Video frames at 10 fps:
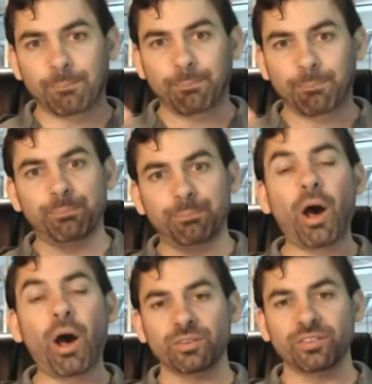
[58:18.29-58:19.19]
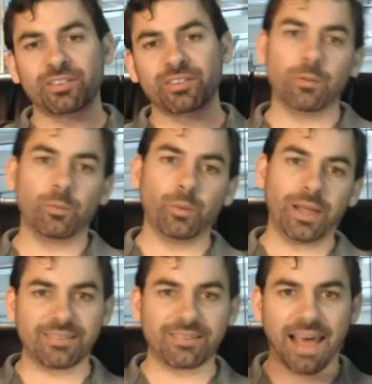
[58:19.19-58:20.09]
pose wins
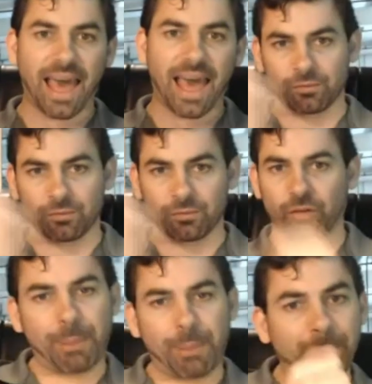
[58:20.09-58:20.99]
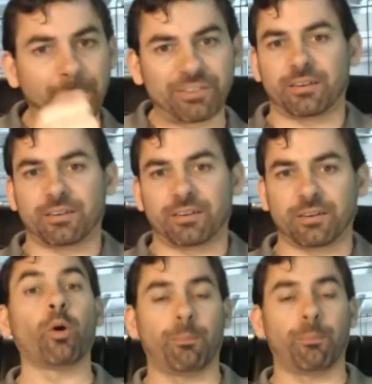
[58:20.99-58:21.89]
that rock, paper, scissors,
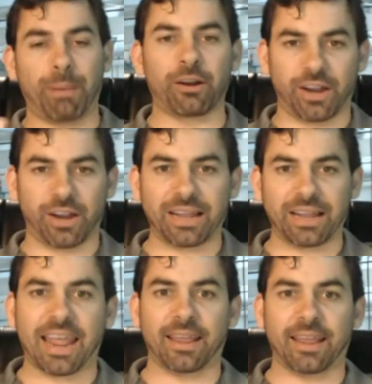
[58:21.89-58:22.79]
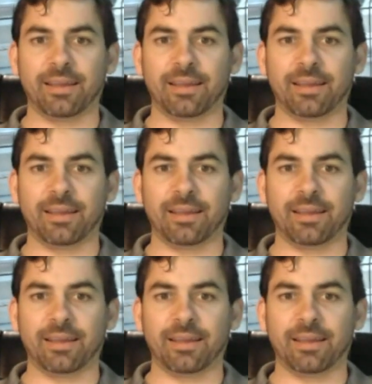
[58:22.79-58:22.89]
or bear, crane, snake.